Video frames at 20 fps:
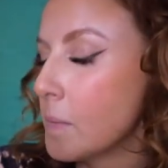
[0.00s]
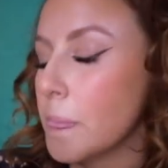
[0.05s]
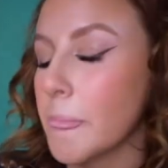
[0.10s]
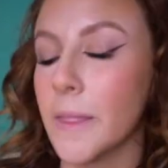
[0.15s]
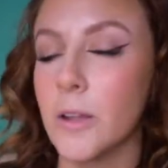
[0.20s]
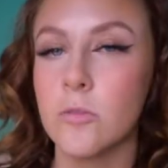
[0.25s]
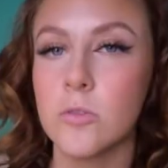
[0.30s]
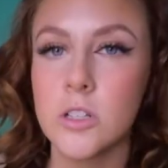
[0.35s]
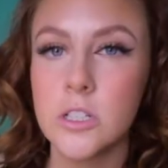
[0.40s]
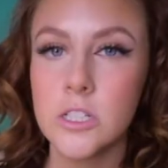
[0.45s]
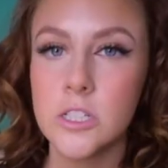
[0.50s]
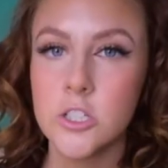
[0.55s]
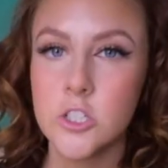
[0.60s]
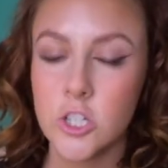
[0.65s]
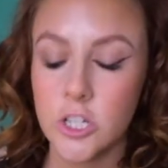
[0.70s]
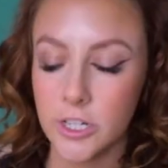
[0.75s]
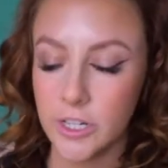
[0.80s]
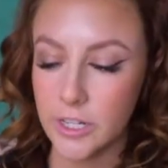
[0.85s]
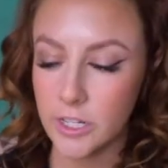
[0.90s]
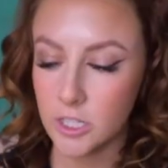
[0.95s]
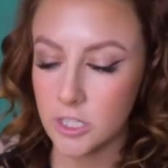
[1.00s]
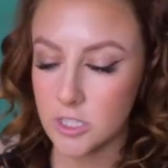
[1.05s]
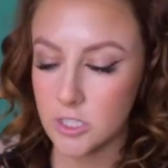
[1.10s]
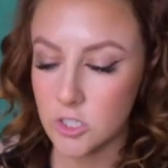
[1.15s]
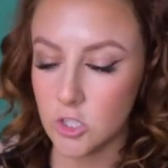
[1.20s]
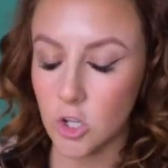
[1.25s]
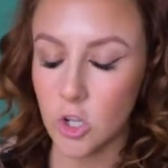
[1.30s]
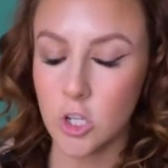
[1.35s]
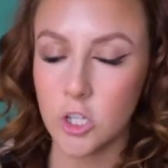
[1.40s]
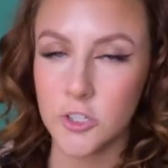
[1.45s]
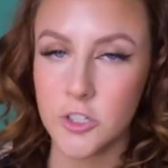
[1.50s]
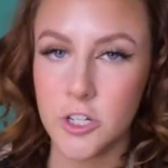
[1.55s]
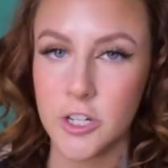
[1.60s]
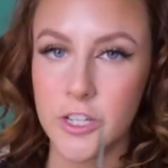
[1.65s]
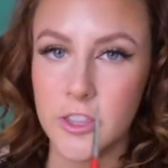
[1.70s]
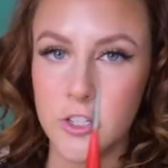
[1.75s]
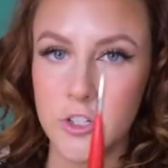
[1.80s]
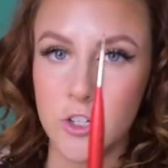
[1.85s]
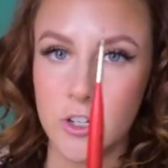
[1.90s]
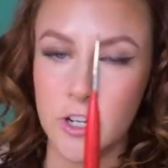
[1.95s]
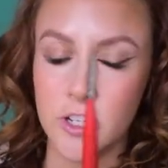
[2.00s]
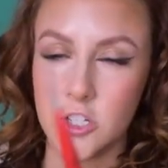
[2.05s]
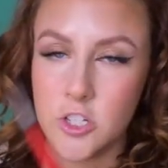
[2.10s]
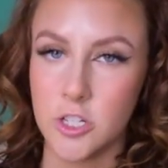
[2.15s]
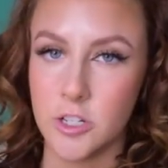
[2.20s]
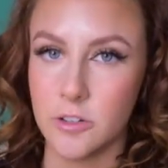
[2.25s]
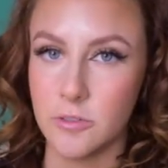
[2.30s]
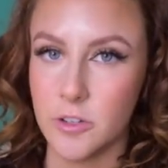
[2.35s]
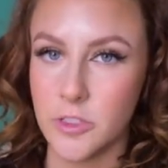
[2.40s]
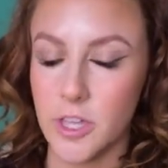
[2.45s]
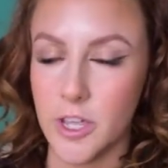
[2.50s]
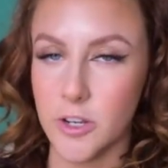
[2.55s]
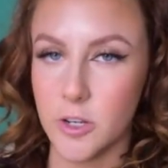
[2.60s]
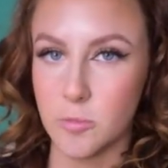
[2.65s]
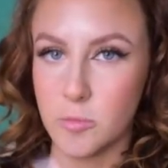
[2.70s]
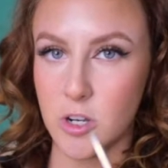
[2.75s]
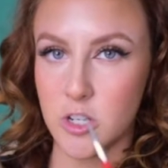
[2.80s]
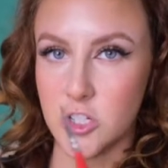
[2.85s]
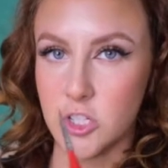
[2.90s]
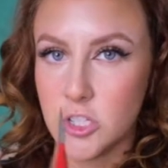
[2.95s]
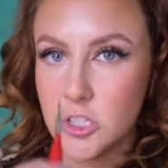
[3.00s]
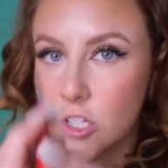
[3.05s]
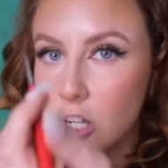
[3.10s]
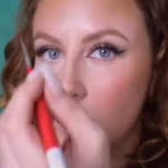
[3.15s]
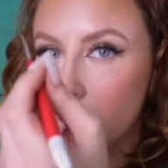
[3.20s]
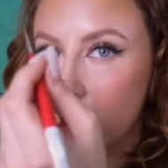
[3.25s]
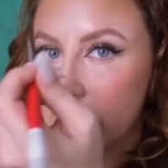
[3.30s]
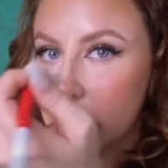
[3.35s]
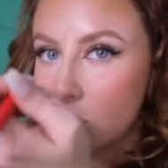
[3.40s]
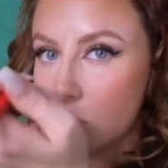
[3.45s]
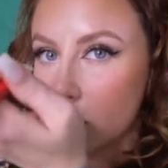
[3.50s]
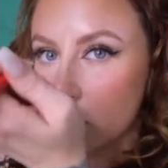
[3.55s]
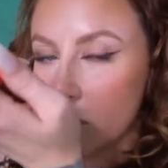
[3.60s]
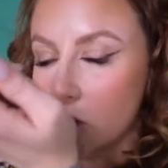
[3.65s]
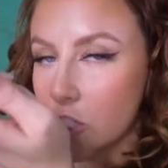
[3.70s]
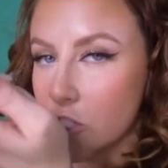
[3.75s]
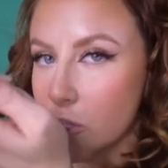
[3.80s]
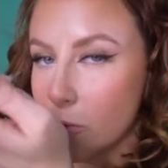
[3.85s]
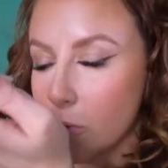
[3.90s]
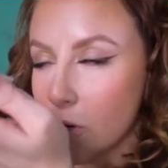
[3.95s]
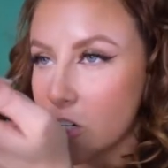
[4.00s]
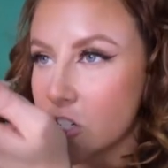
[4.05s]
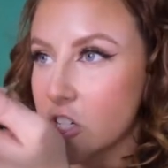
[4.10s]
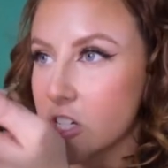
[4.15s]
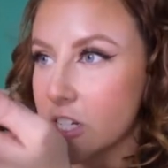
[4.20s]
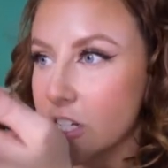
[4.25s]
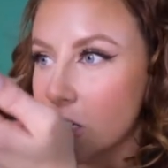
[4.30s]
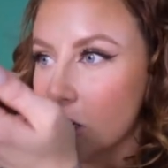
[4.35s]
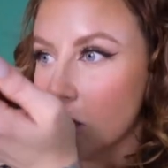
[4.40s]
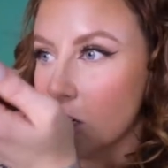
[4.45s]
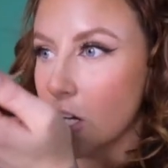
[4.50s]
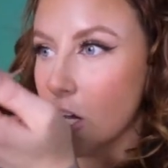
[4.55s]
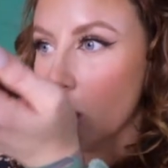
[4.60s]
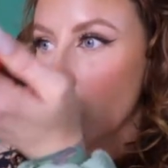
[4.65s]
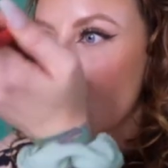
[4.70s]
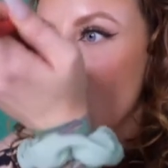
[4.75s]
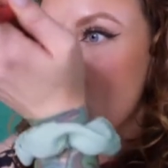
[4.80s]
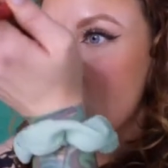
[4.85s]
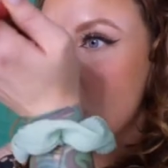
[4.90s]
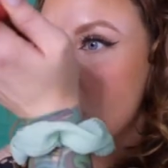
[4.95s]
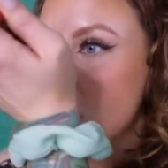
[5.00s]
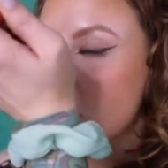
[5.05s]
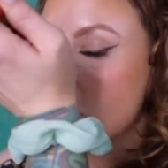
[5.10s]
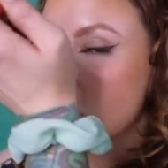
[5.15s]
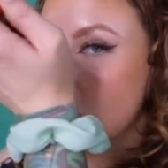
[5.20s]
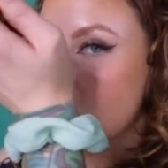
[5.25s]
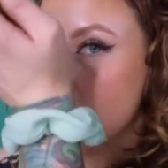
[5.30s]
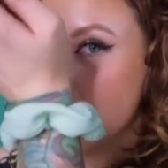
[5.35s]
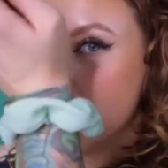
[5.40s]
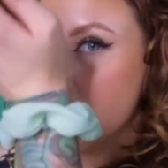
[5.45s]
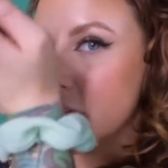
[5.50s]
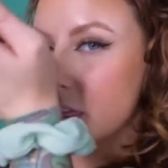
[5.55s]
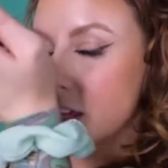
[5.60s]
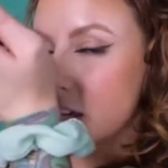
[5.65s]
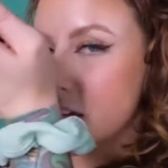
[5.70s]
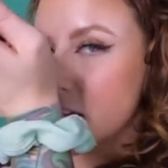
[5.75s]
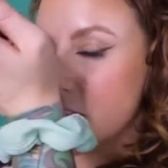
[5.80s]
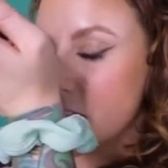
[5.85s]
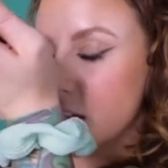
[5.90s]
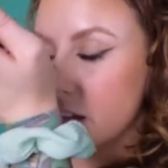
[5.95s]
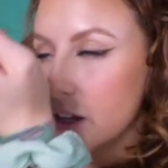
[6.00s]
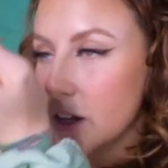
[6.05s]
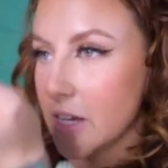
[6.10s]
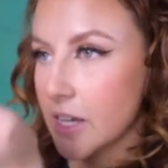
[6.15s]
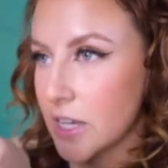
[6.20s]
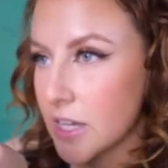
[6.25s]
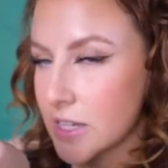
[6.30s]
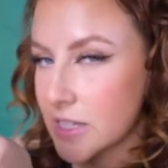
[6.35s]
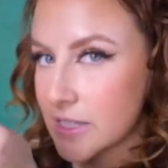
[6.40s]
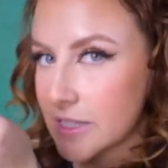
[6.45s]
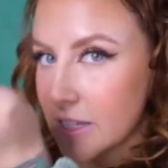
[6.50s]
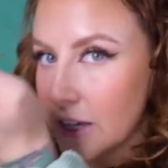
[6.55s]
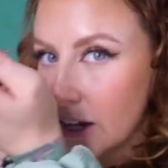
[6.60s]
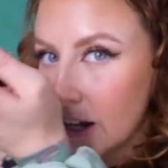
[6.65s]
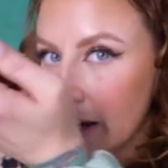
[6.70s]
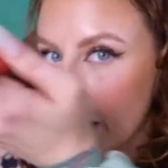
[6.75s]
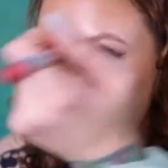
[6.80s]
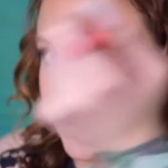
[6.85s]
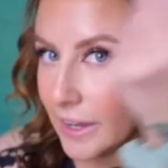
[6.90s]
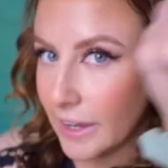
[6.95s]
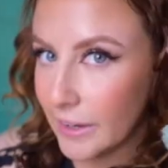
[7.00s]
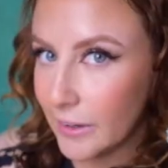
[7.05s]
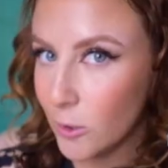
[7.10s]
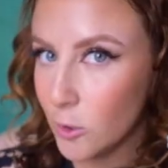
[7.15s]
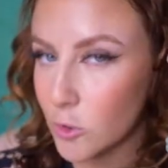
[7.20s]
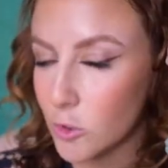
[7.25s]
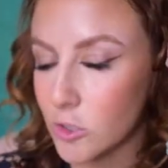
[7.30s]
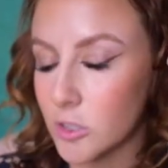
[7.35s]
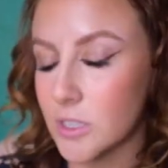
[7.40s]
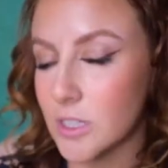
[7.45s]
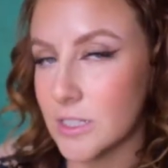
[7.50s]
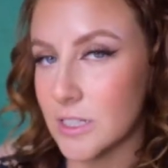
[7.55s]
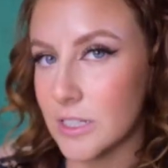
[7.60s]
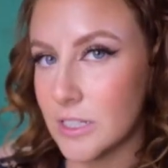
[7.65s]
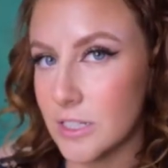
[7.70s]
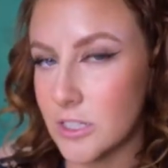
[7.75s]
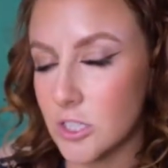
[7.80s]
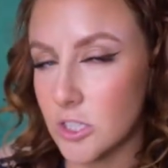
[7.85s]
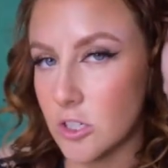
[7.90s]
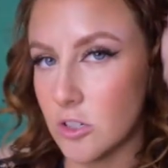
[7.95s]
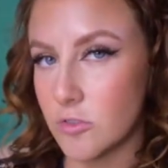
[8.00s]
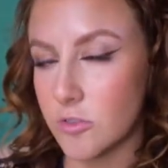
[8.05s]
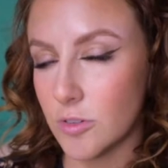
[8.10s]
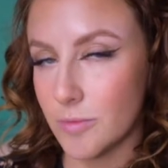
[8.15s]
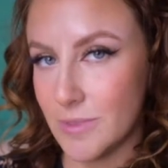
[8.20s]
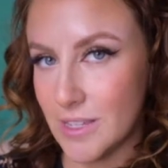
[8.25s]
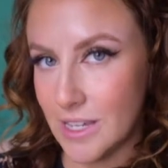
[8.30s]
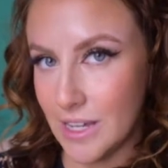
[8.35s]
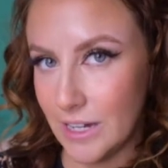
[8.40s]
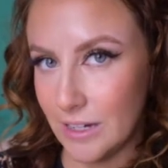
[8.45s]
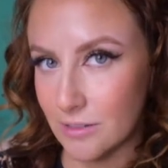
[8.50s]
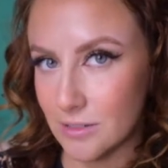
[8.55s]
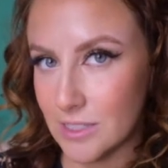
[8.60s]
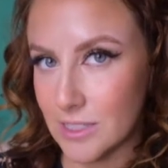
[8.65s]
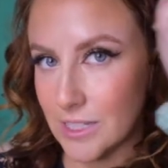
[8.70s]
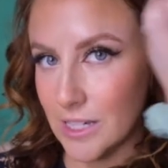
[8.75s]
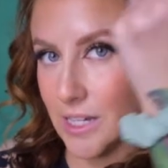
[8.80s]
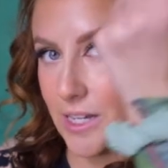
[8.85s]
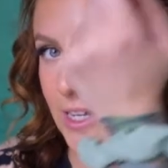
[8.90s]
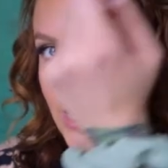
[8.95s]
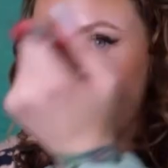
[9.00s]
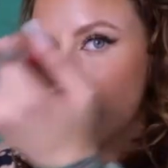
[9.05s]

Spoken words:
And really the trick here is to alternate the direction that your brush is going. So does your brush need to go from the inside out, or does it need to go from the outside